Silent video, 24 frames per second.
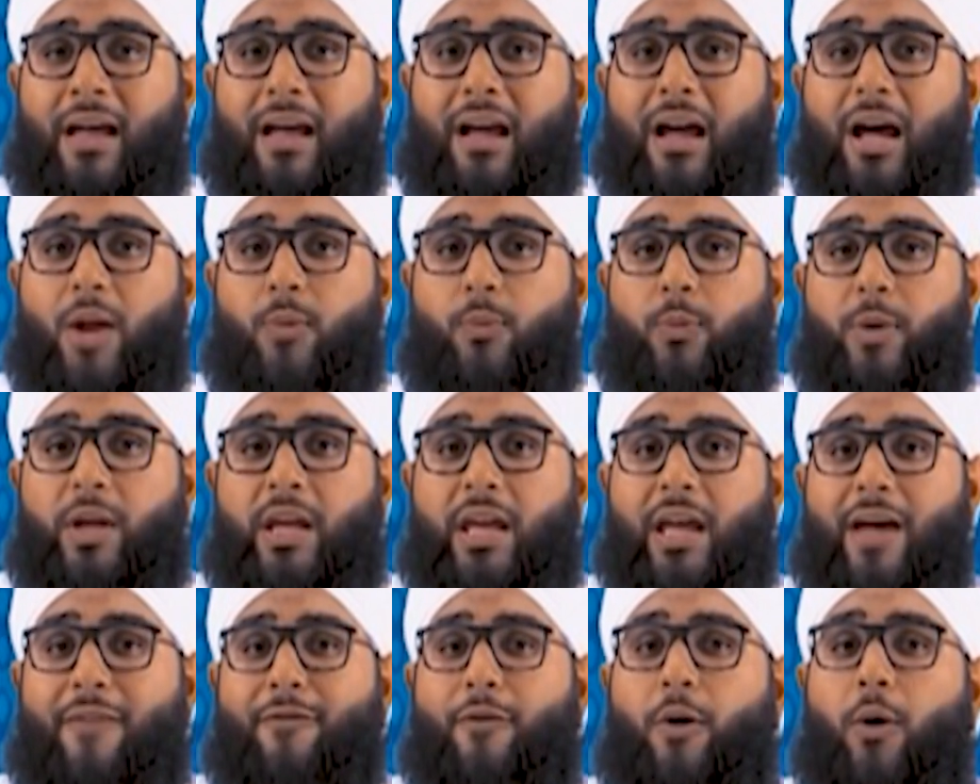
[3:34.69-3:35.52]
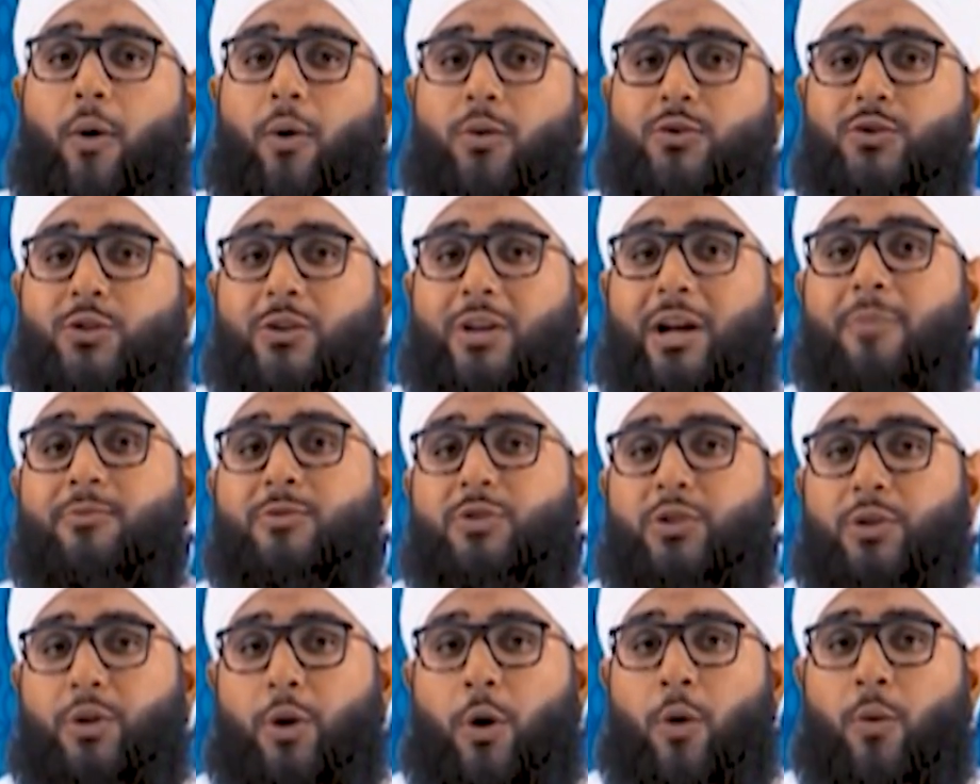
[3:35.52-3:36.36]
And we have also come
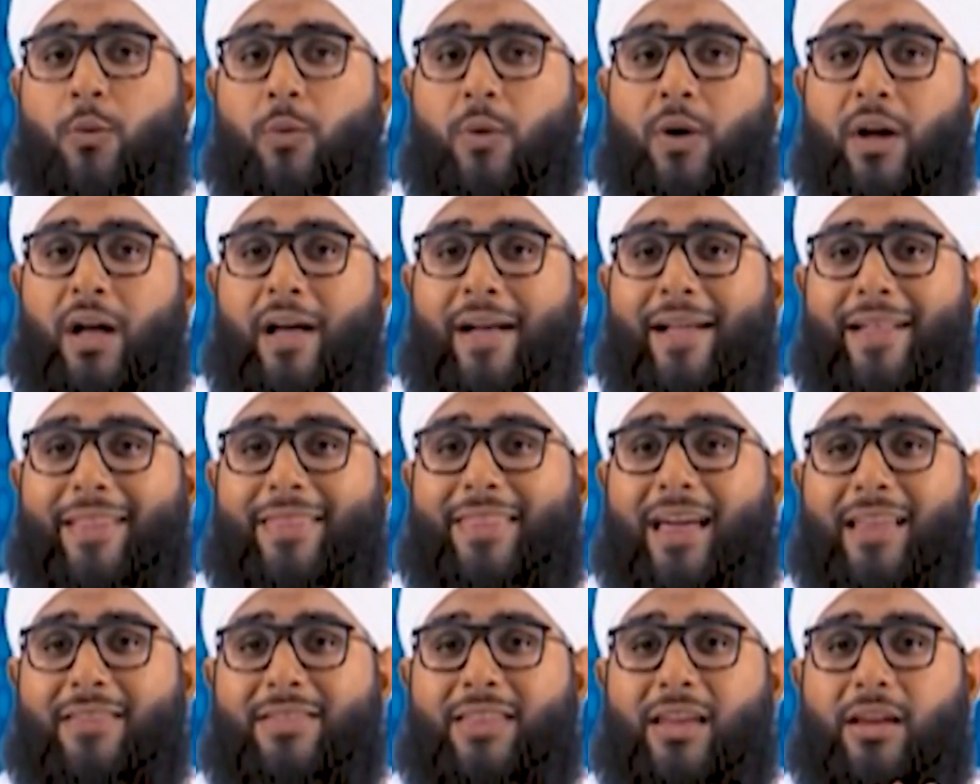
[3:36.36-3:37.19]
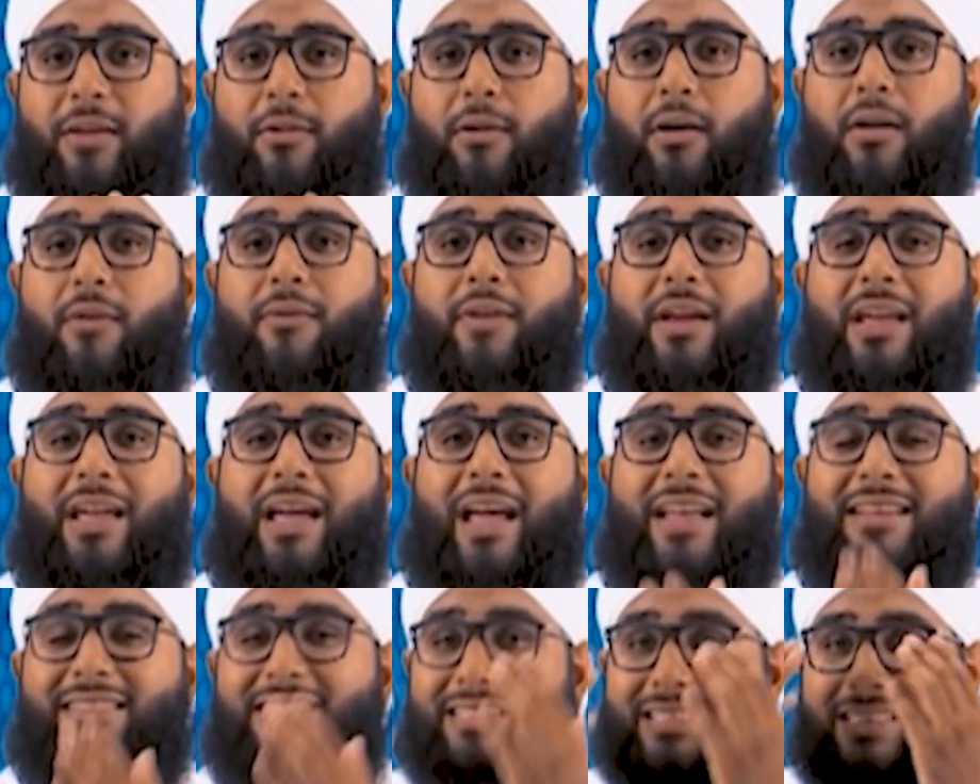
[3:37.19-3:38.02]
to know that the hearing
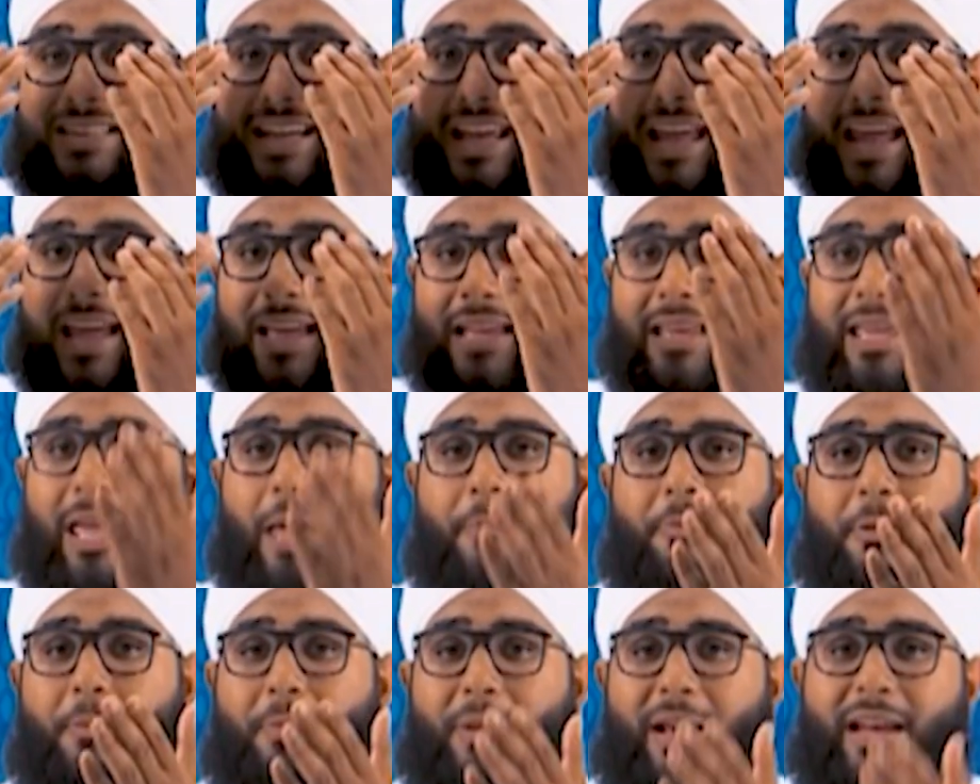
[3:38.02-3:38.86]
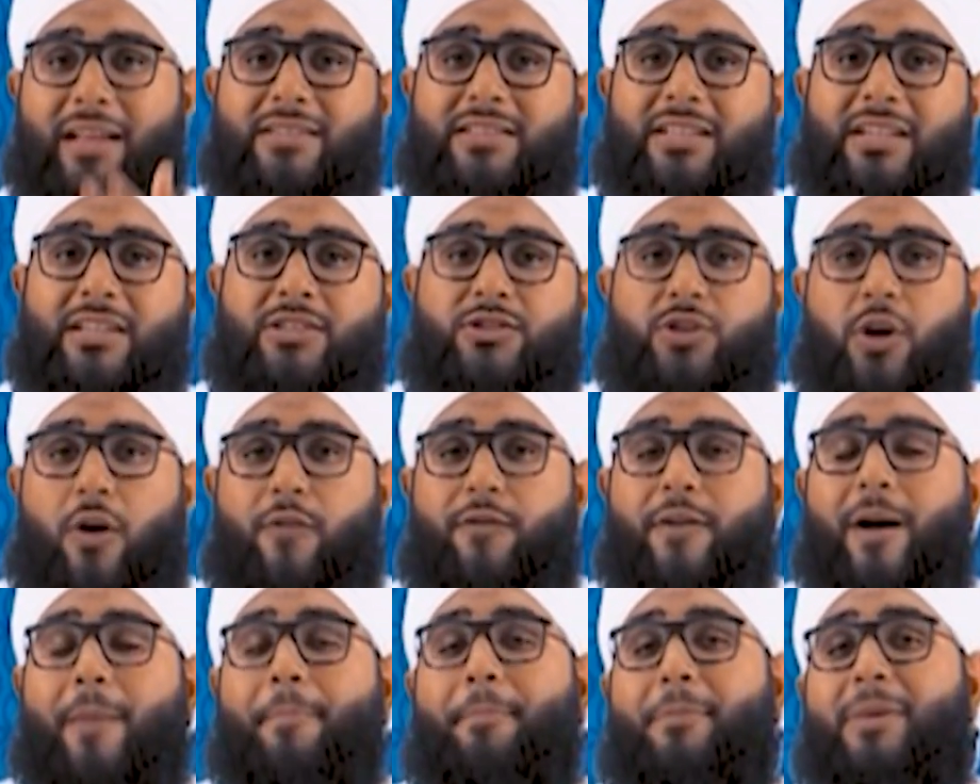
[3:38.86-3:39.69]
and seeing capabilities of
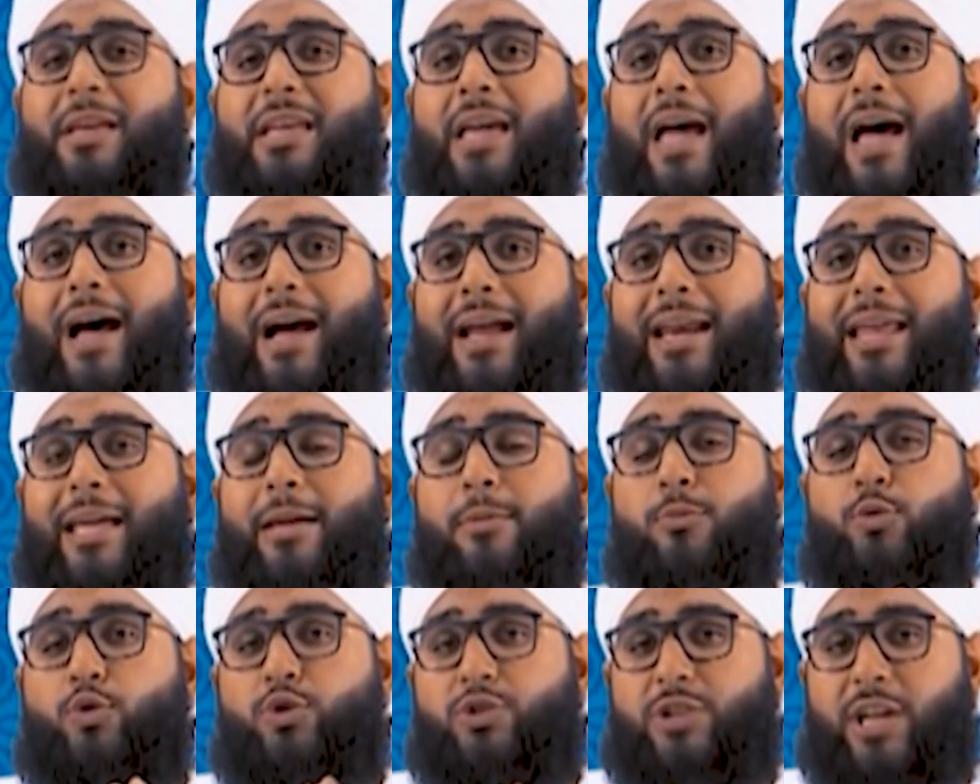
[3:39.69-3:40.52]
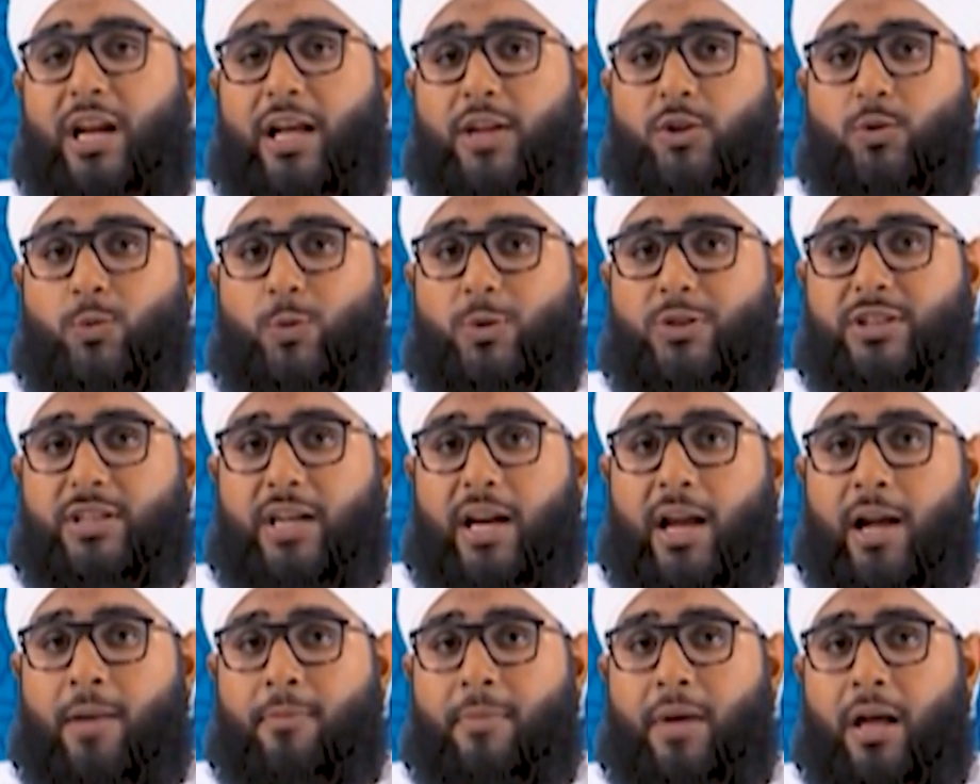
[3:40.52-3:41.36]
Anbiya alayhi salatu
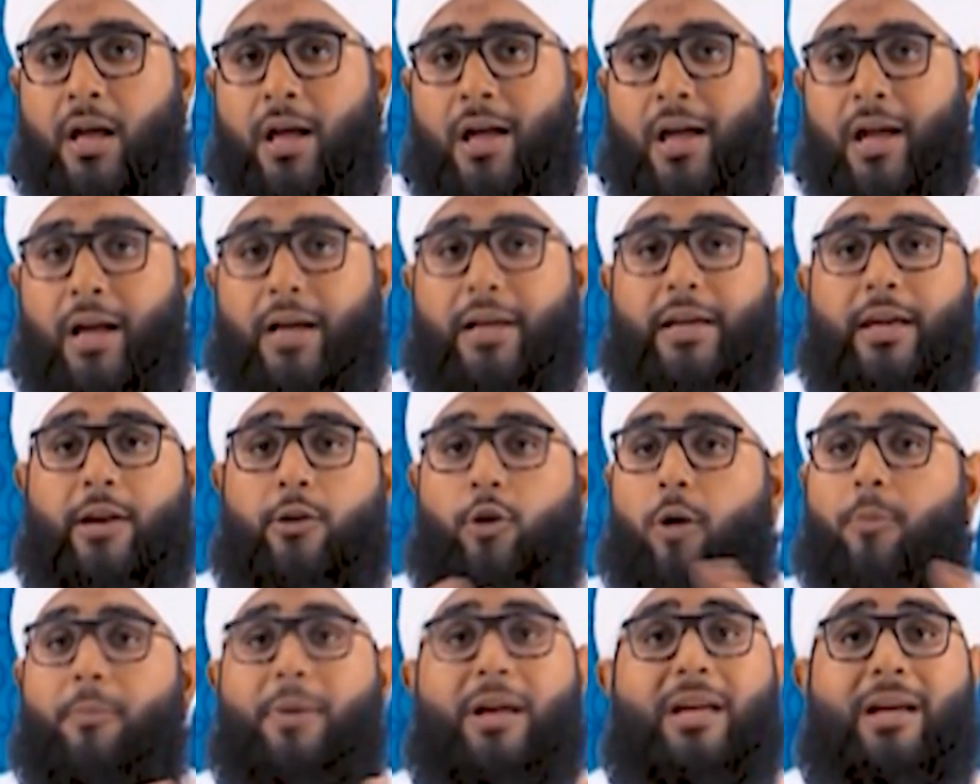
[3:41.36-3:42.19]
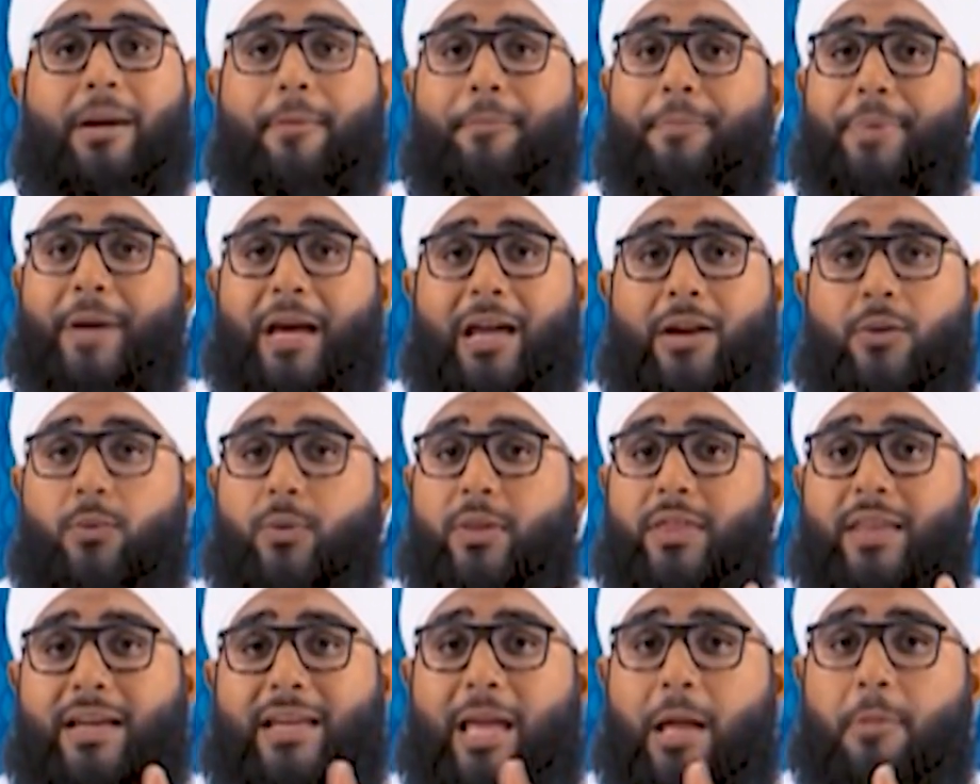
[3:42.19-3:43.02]
wasalam cannot be compared
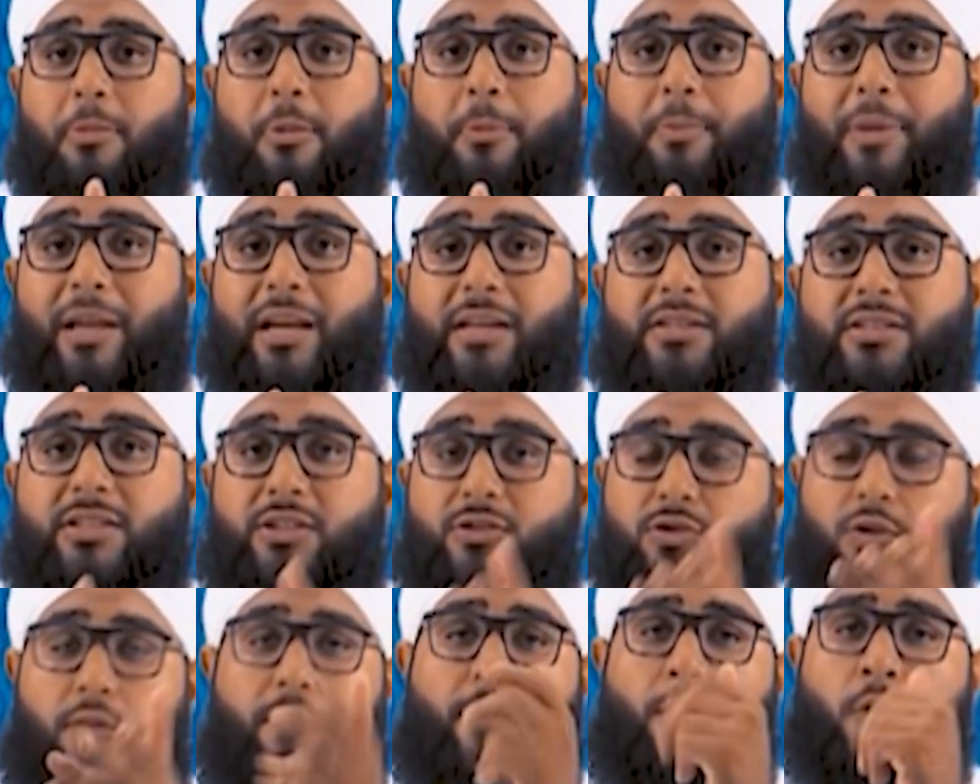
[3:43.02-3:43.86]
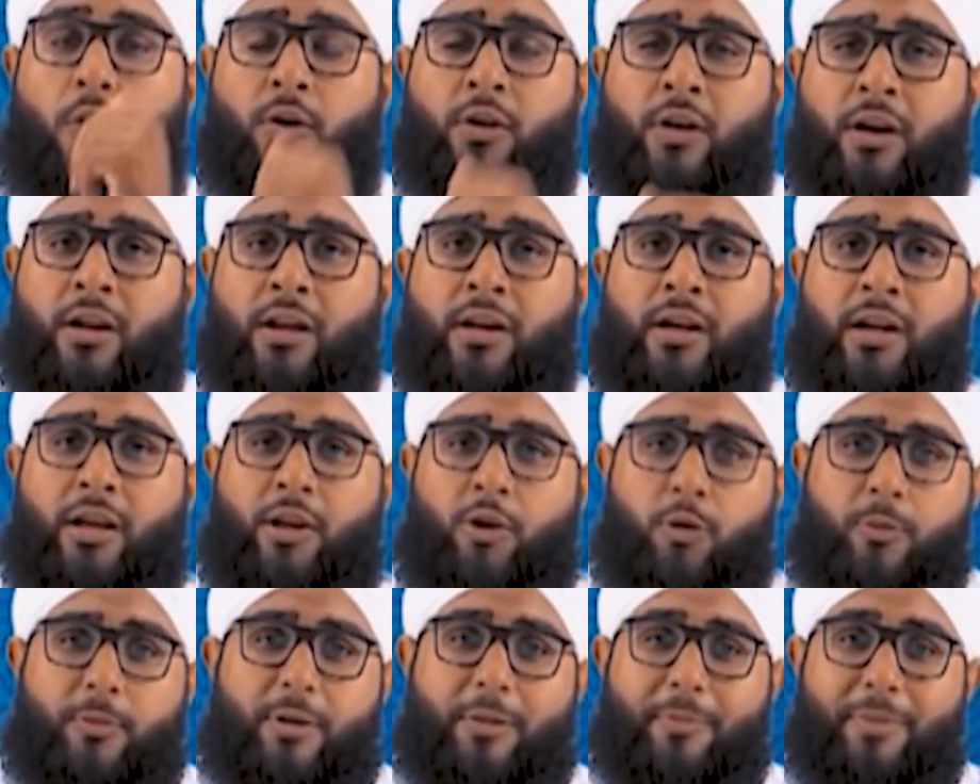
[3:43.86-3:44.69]
with the capabilities of ordinary
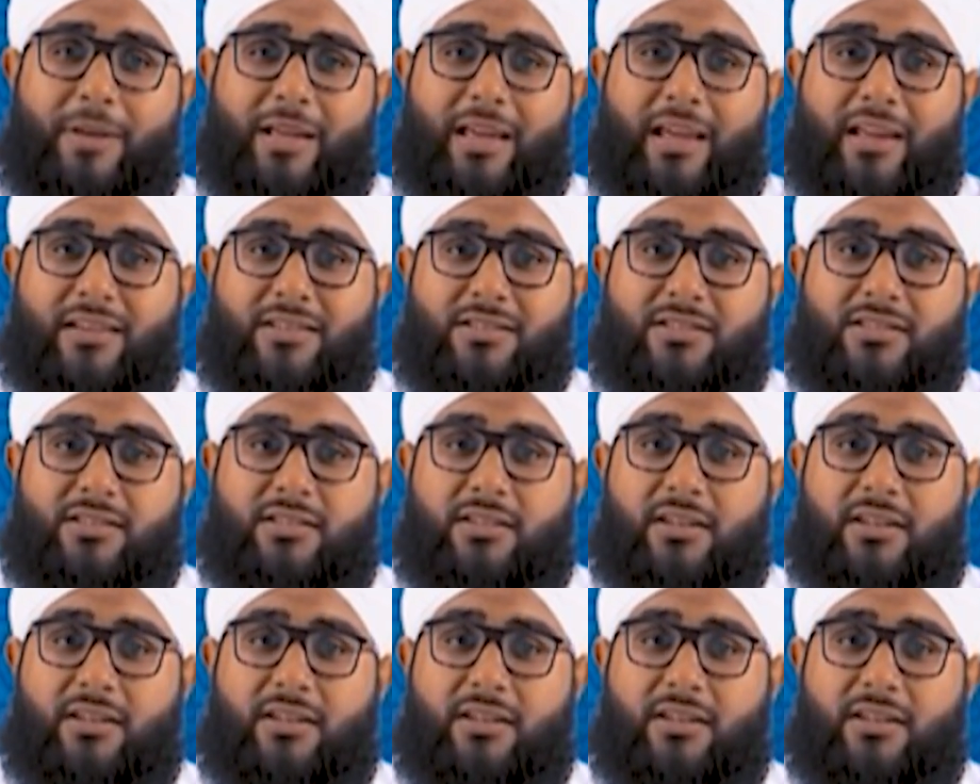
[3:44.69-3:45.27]
human beings.